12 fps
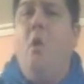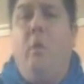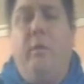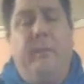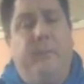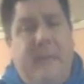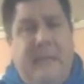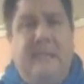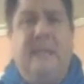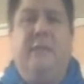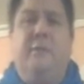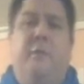on the
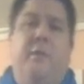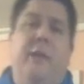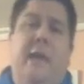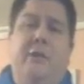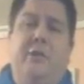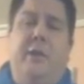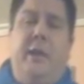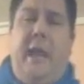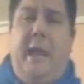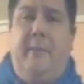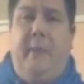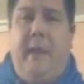PCs for the Nation
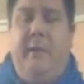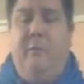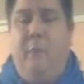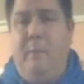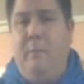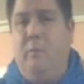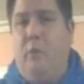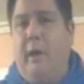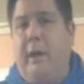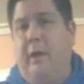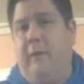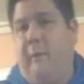campaign that we've been
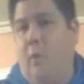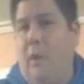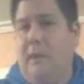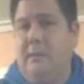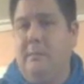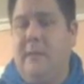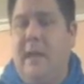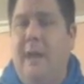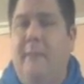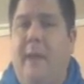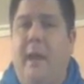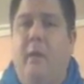running here for quite some
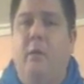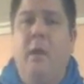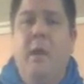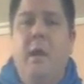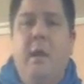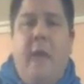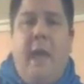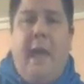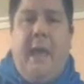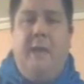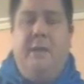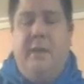time now,
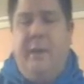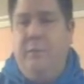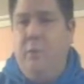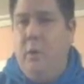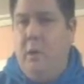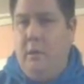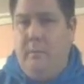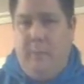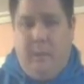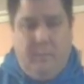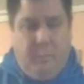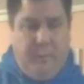and to give you
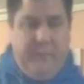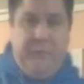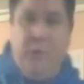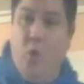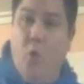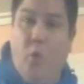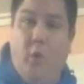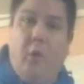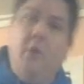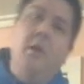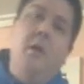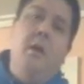a brief
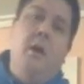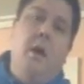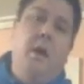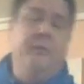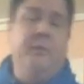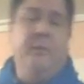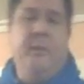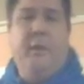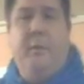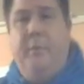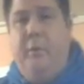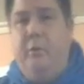tour of some of the
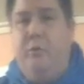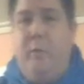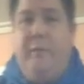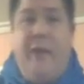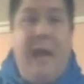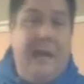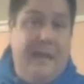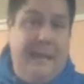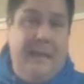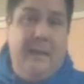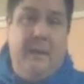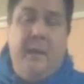computers we've gotten
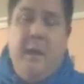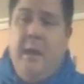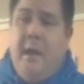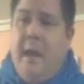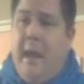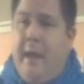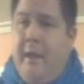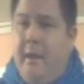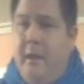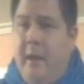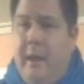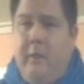in.
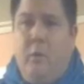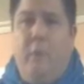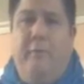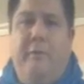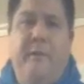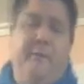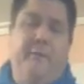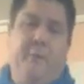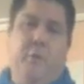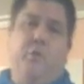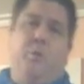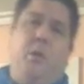And I don't know if in the
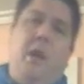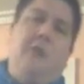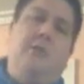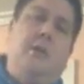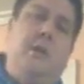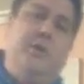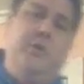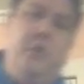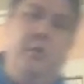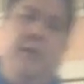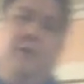future we're actually going to show